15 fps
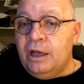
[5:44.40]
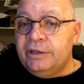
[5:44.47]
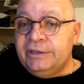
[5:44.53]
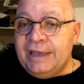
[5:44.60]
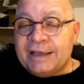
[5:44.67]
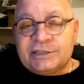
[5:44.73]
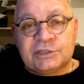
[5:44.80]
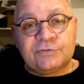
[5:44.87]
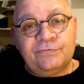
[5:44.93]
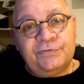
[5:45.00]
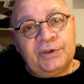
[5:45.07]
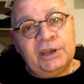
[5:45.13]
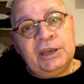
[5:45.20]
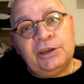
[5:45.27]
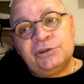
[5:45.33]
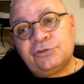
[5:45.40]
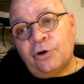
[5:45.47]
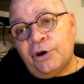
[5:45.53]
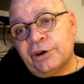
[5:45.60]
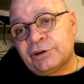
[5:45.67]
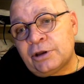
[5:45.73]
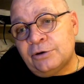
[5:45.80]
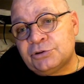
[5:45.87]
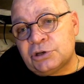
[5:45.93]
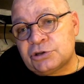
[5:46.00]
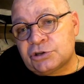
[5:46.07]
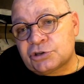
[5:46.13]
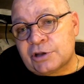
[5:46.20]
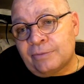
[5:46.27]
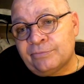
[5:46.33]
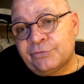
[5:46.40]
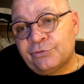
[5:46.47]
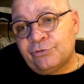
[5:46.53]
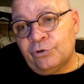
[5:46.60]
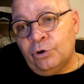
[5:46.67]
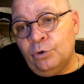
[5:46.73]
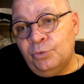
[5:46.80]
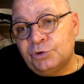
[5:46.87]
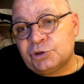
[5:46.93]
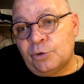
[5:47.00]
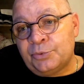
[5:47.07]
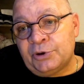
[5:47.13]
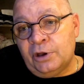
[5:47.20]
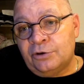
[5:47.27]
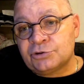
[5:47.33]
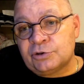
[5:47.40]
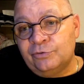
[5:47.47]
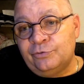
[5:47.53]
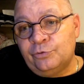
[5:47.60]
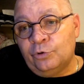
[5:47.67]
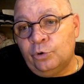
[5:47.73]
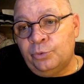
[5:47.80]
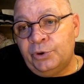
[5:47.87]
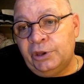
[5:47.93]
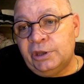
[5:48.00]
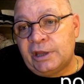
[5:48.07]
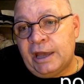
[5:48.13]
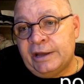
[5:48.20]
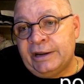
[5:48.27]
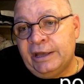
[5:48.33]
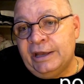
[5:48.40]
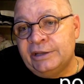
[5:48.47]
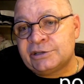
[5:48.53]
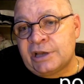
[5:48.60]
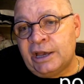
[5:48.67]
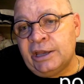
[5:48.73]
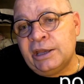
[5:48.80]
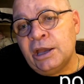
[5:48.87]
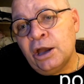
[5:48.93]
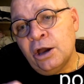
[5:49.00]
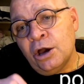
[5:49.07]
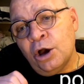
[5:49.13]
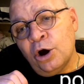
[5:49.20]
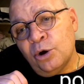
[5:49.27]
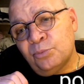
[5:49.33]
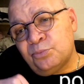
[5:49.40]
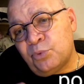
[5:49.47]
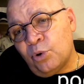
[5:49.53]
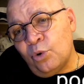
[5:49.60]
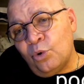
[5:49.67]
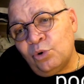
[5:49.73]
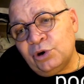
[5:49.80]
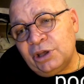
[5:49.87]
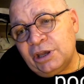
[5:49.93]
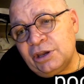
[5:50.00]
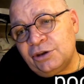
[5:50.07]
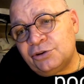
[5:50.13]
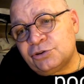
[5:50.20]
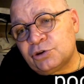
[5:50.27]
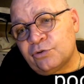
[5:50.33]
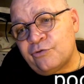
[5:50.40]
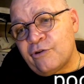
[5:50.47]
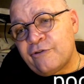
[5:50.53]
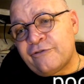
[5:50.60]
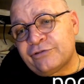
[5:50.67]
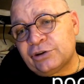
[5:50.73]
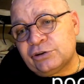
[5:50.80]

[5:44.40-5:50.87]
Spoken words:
Yes, the diagnosis has come through, which I've been asking for a week, and it is a poorly I'll